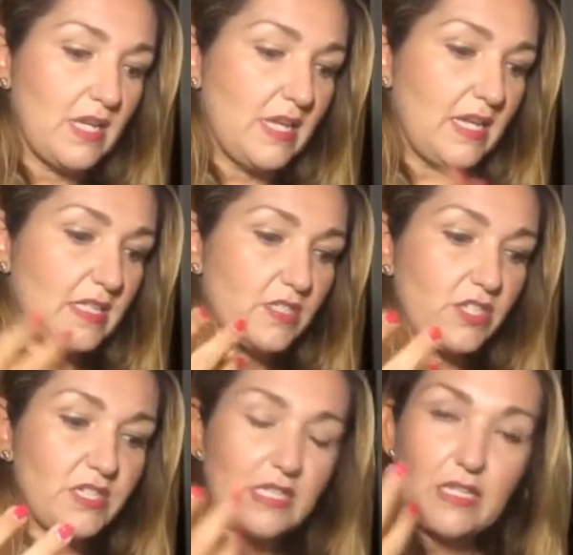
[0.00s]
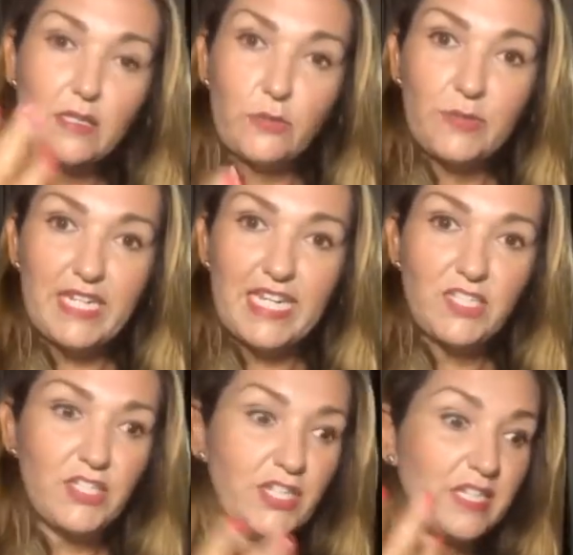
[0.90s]
It's just the
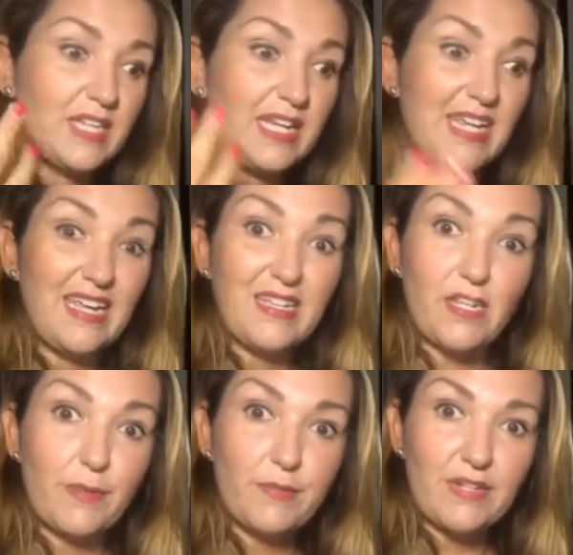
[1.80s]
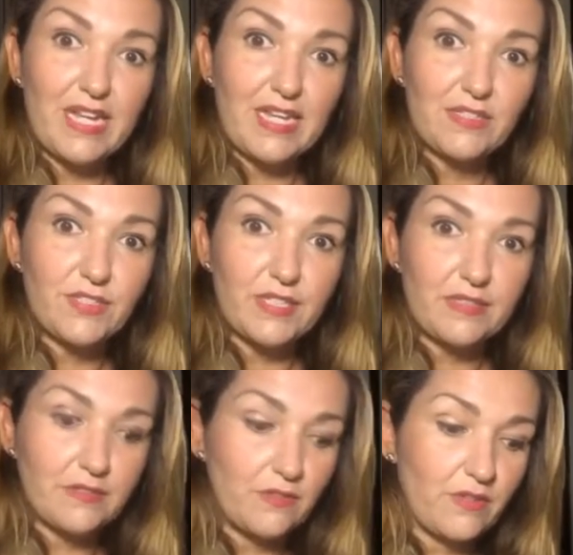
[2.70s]
illumination in communication.
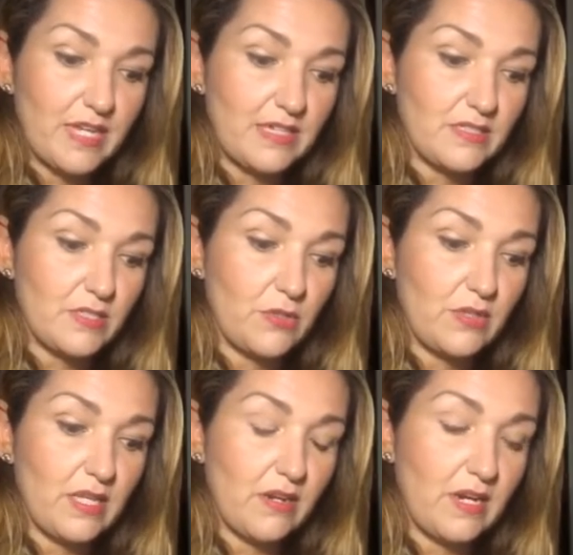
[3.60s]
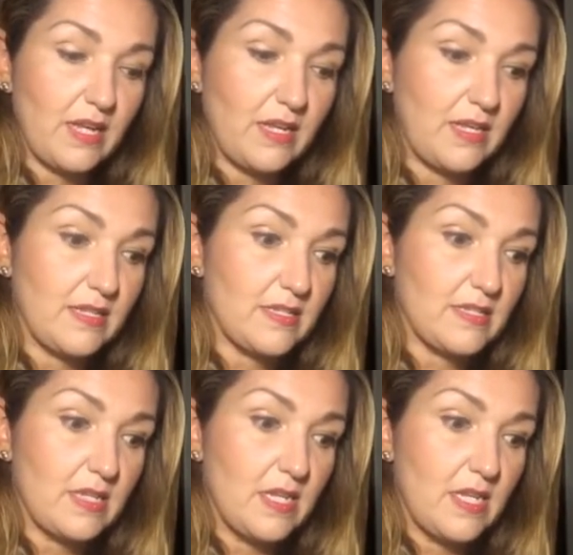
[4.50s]
Okay, so there
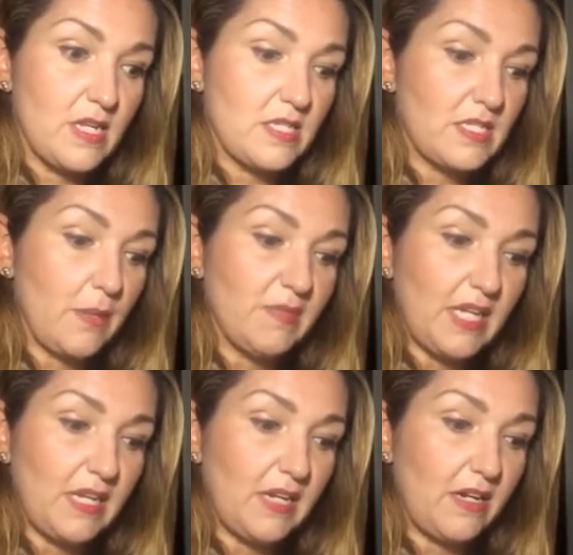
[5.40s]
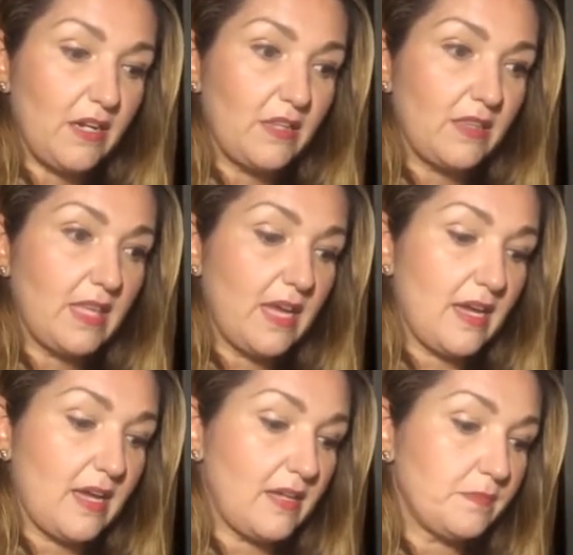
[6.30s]
is something here that